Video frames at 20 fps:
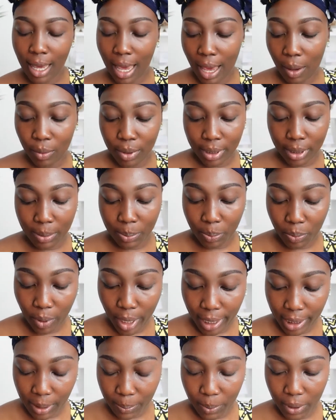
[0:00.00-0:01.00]
I was
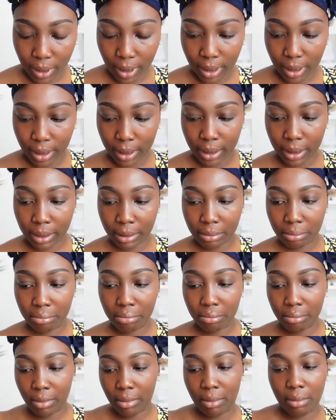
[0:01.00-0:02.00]
surprised because
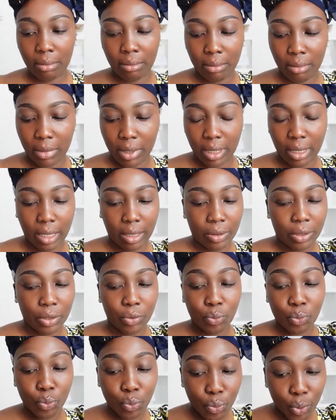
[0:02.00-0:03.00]

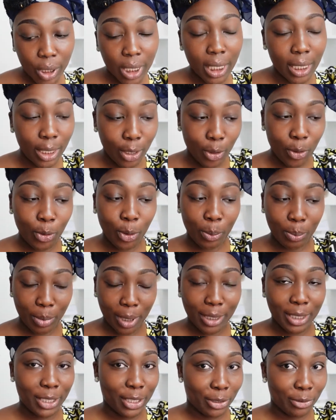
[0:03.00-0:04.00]
there's really not
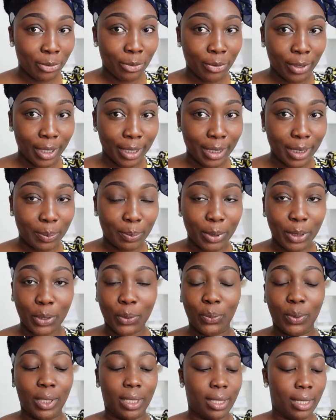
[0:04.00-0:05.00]
much difference
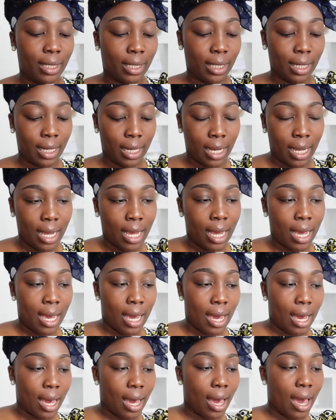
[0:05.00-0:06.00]
between
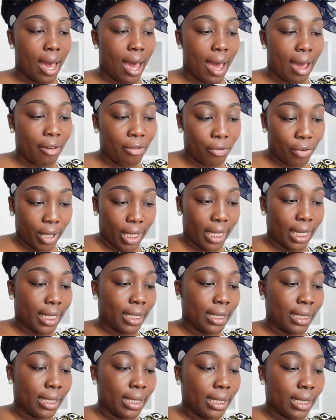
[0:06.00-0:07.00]

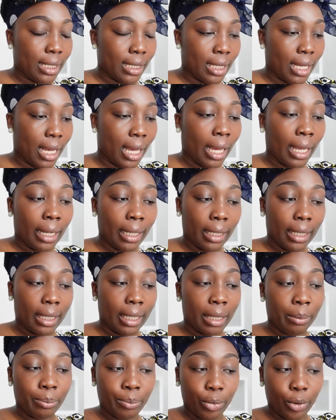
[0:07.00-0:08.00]
Africans and
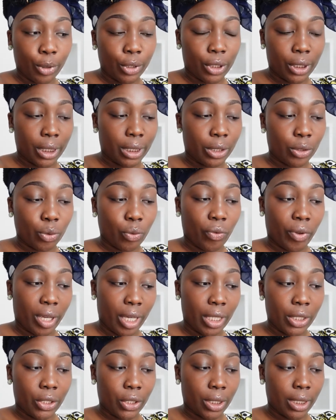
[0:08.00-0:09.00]
Cambodians or
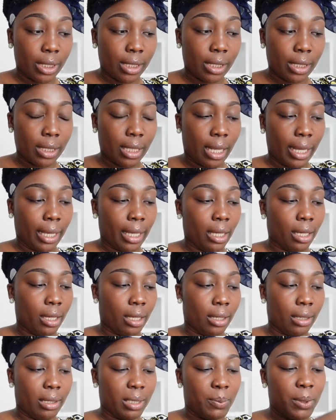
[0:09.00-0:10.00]
Asians, like
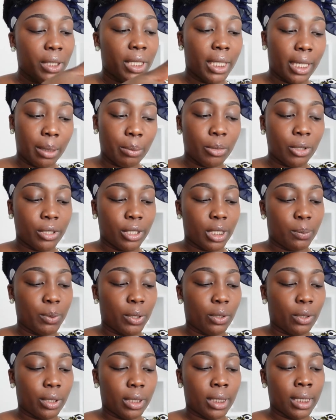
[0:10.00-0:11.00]
especially Cambodians
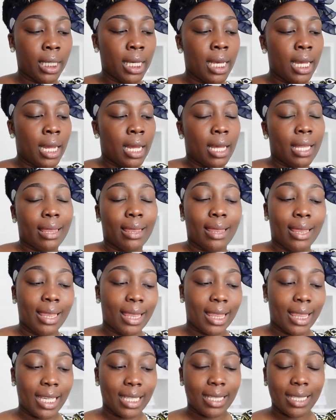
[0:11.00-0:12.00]
because
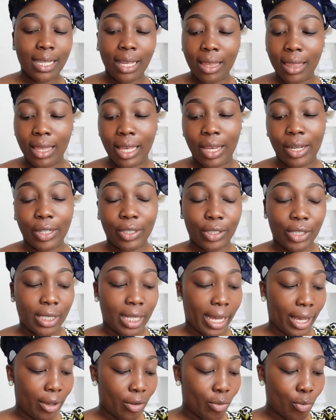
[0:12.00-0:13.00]
the sun there is
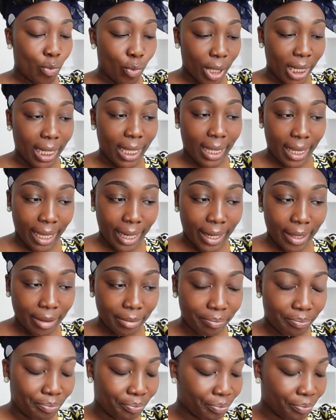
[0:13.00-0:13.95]
like really there.